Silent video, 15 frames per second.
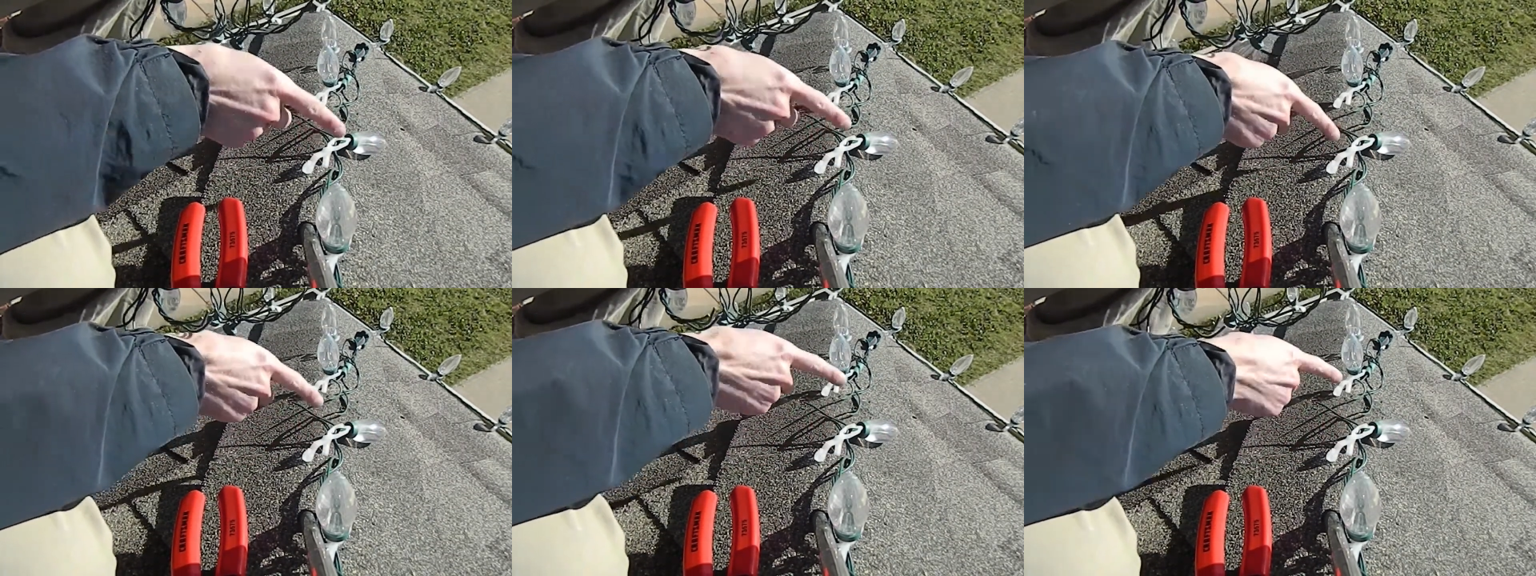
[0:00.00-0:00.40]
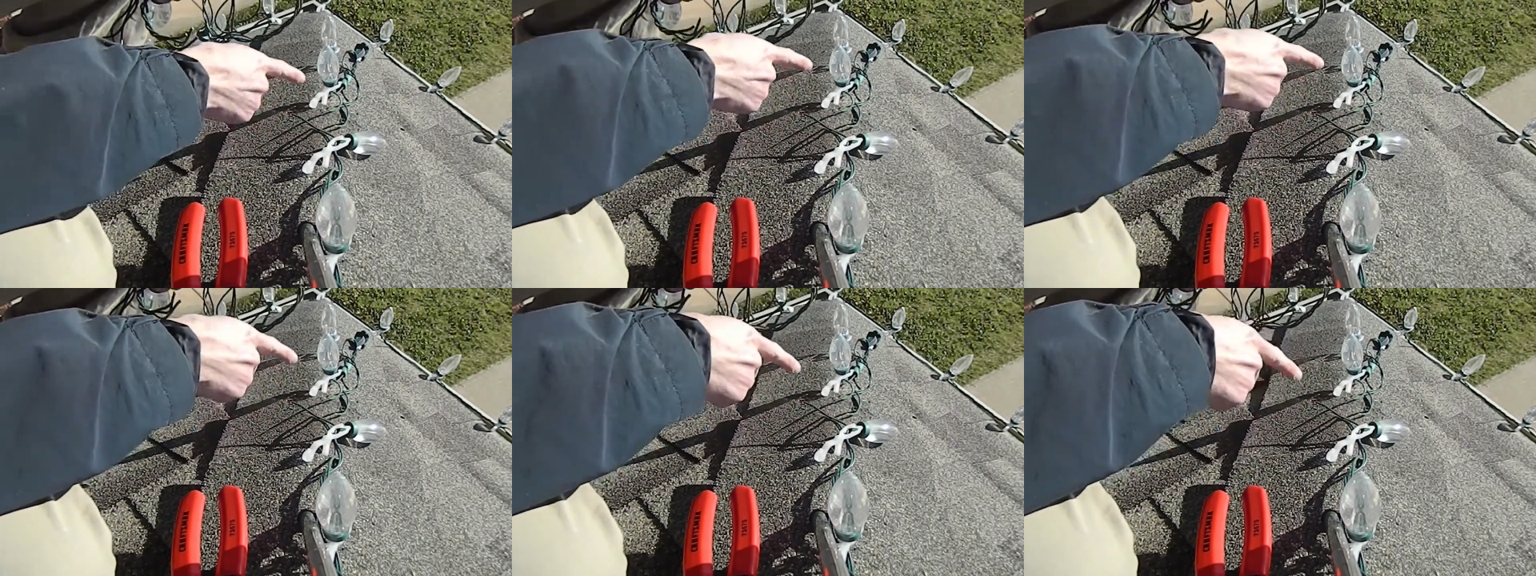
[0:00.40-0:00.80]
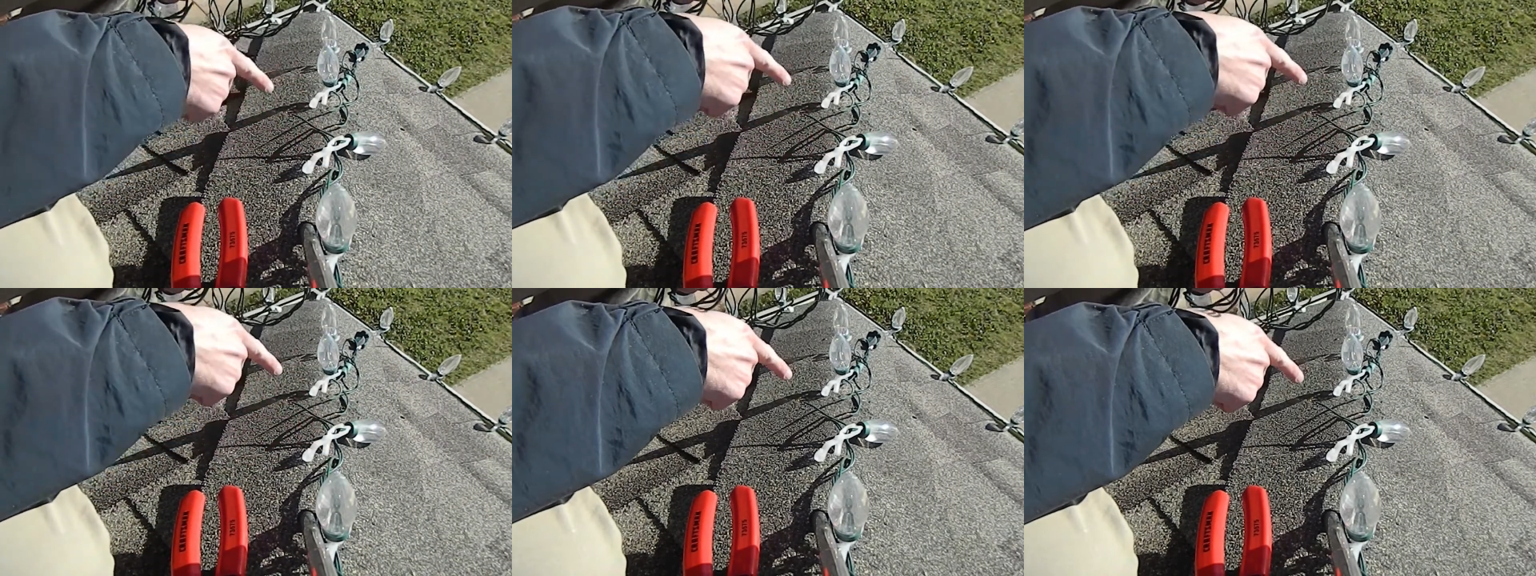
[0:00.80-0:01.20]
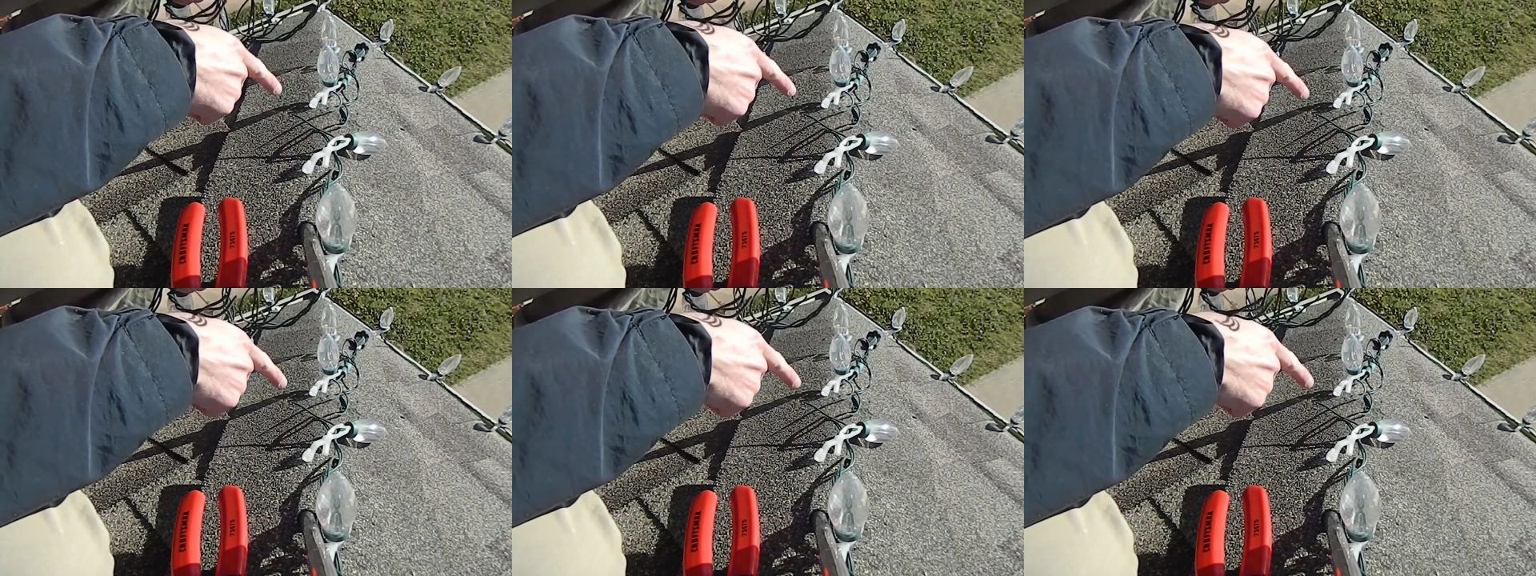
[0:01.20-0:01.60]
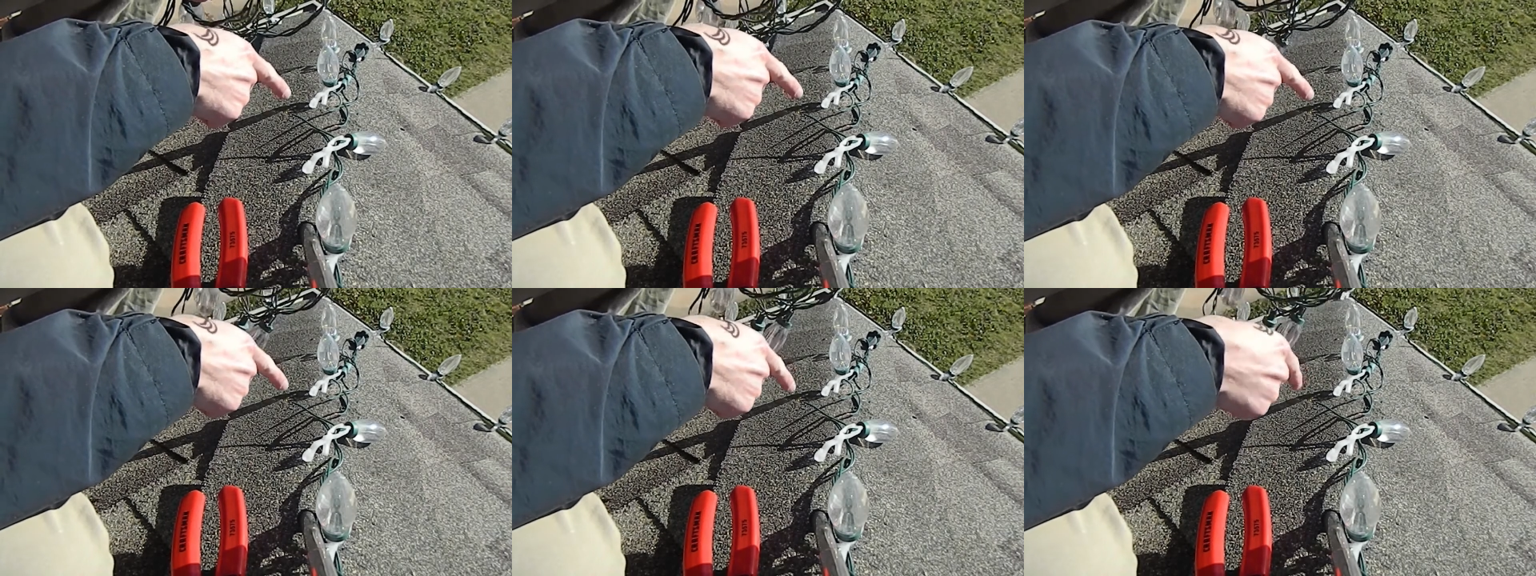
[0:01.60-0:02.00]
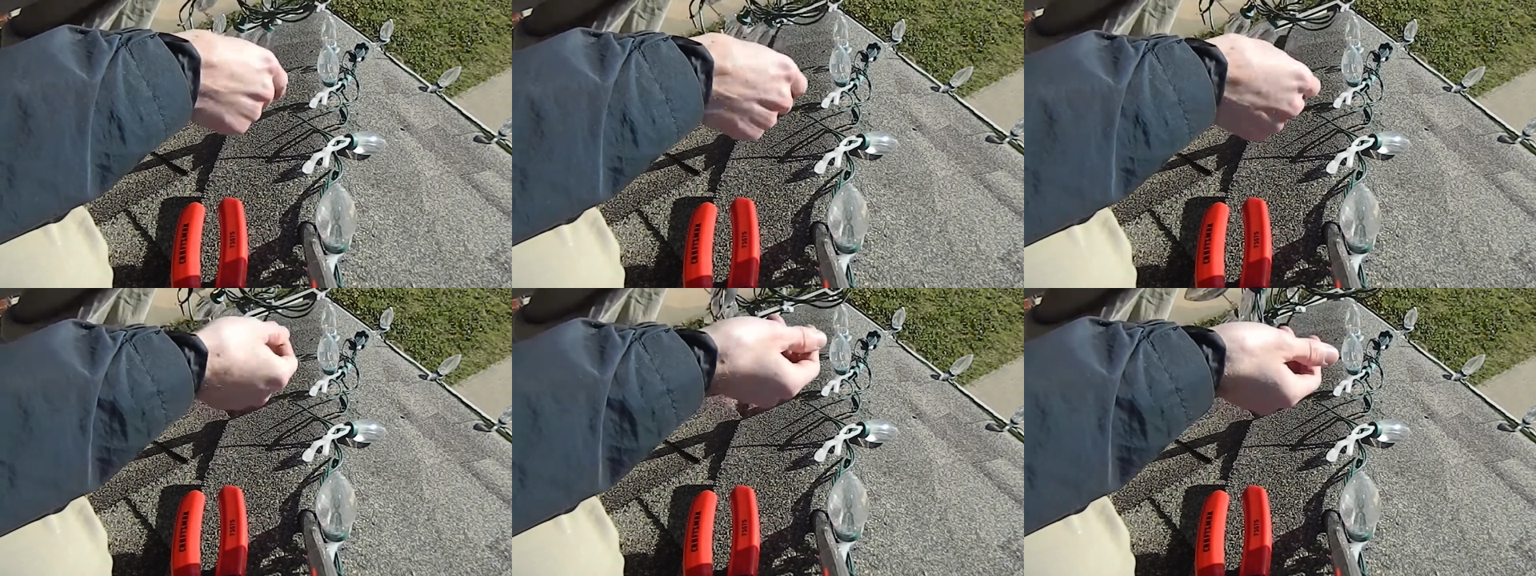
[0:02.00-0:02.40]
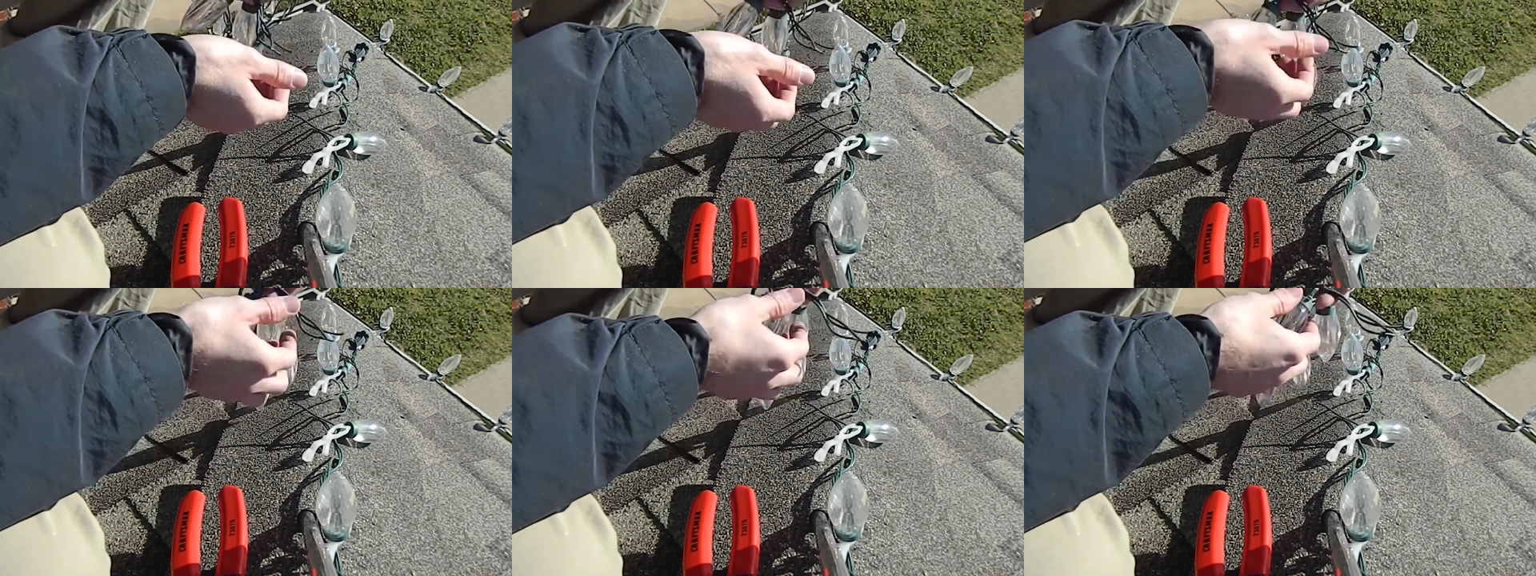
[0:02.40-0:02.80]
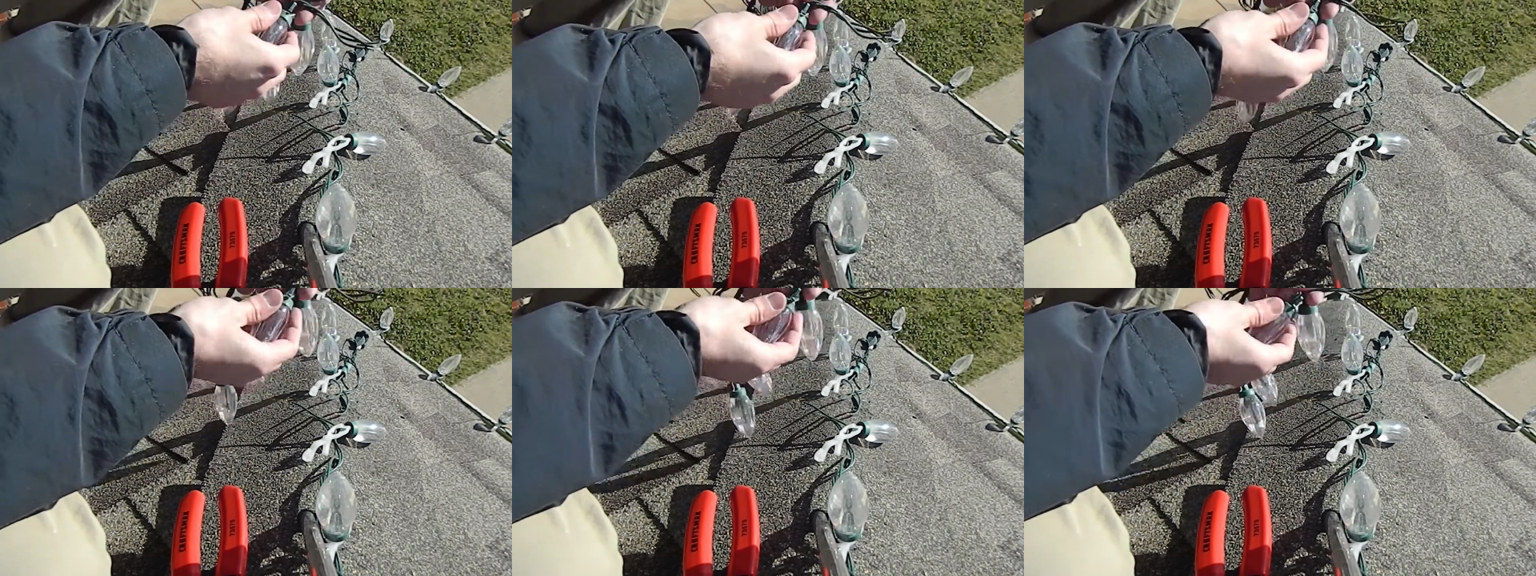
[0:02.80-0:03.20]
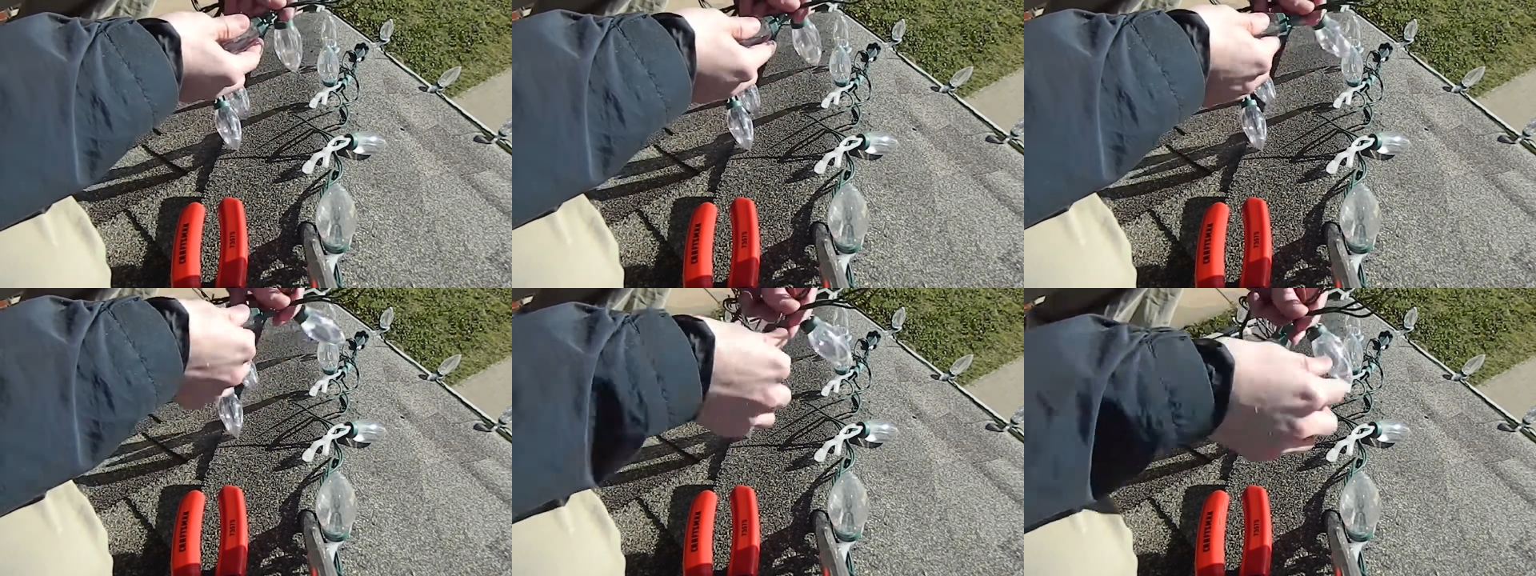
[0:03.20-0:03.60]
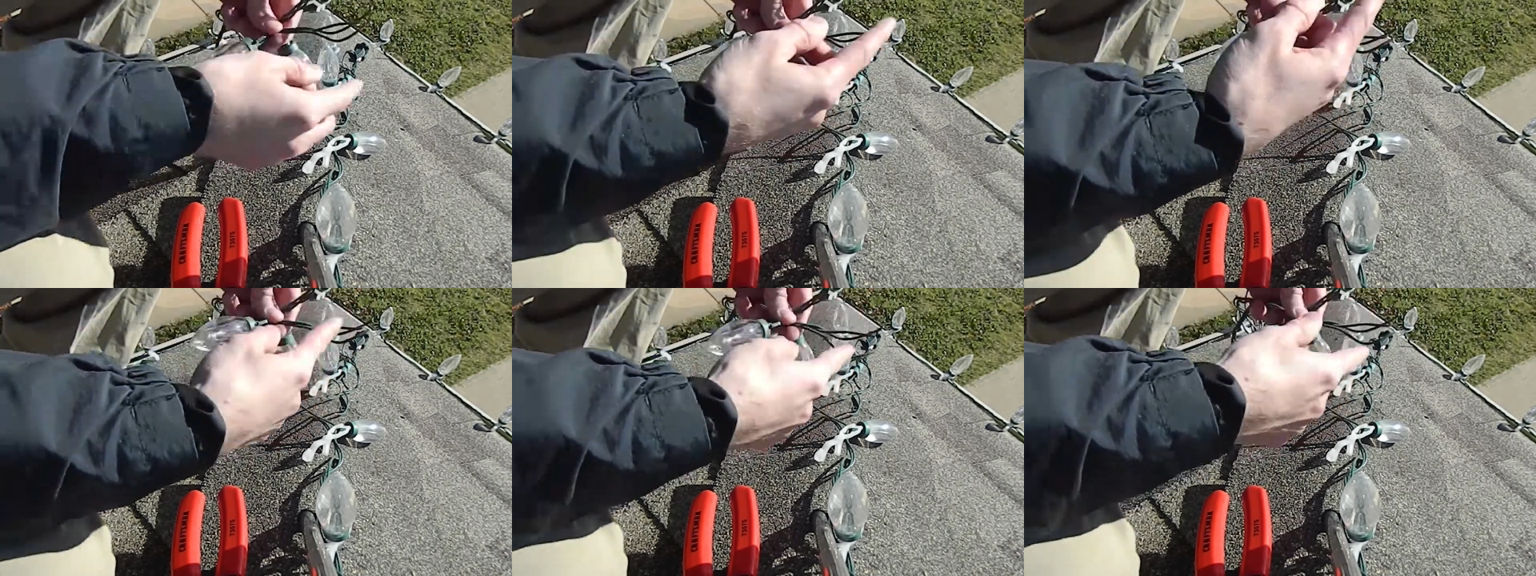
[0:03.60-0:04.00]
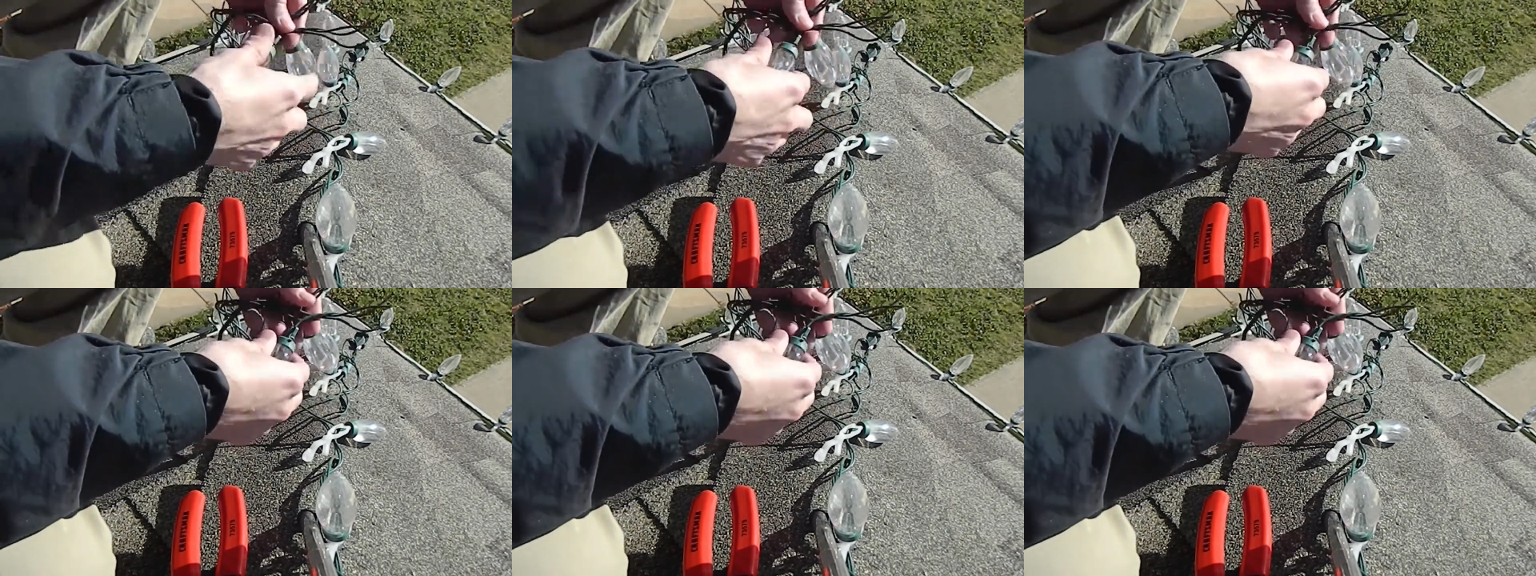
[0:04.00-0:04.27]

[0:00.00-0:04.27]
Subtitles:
[unreadable: no face in view]